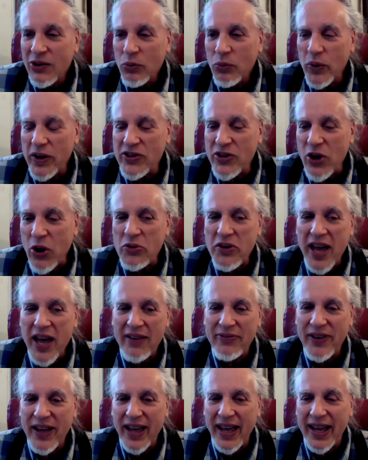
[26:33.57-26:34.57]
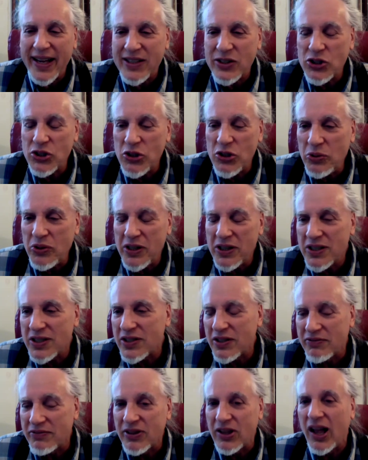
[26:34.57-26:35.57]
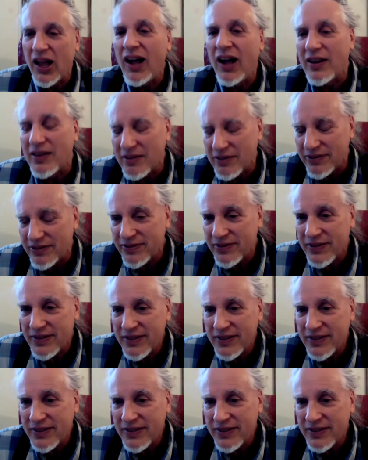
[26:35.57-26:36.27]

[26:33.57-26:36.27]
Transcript: We don't have X units of love.